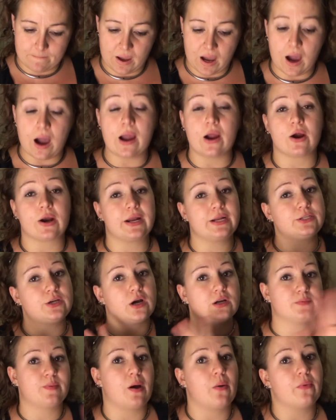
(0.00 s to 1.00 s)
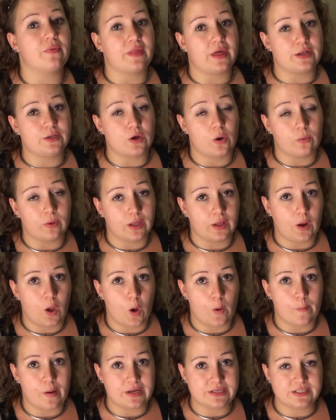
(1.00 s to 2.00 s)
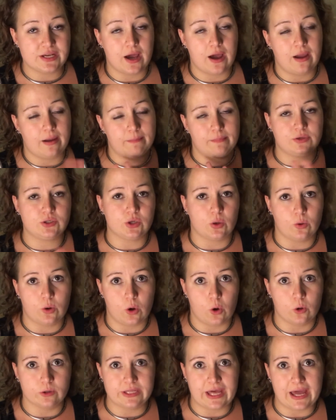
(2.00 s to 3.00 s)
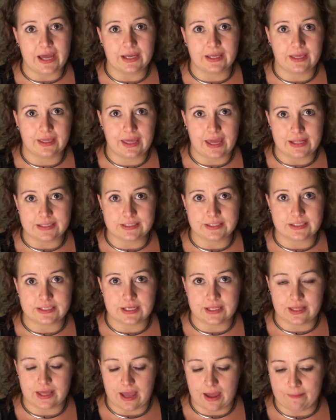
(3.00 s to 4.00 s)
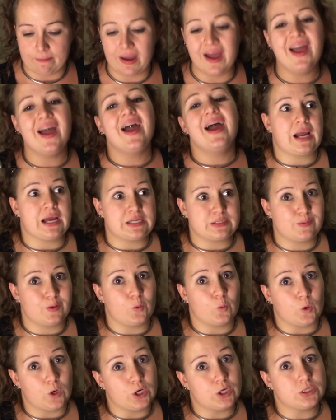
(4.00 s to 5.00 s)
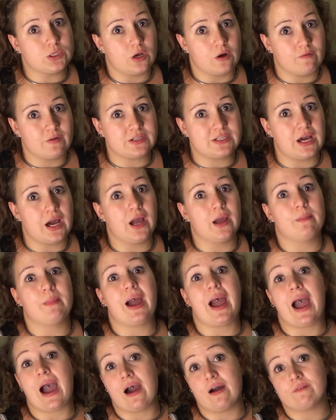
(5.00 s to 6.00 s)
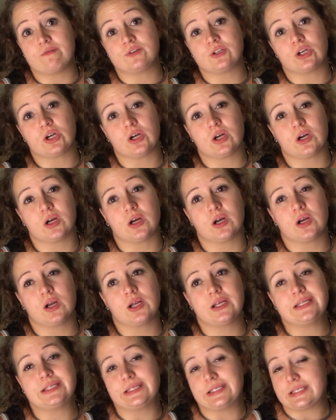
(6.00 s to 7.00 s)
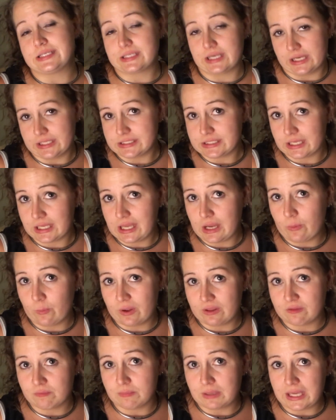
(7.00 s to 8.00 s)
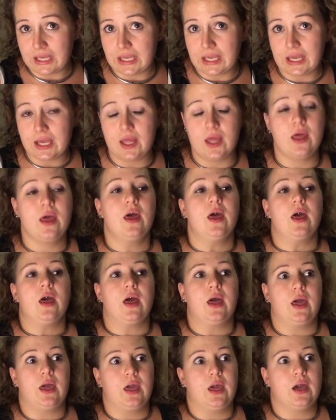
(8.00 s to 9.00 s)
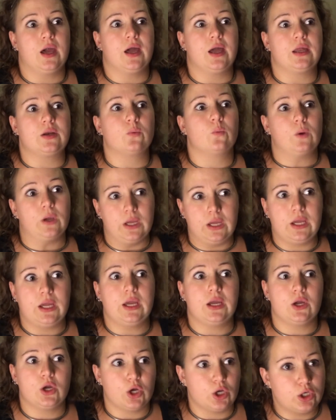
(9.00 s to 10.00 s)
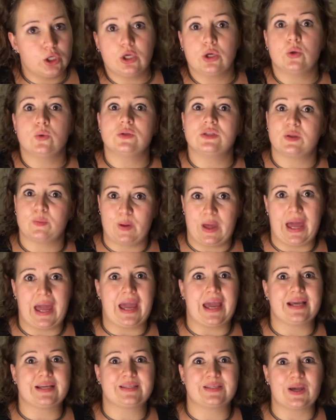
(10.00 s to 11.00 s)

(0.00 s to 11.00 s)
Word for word: I already talked about when they don't get home on time, don't hold that against them. My husband works overtime after discussing it with me and we could use the pay,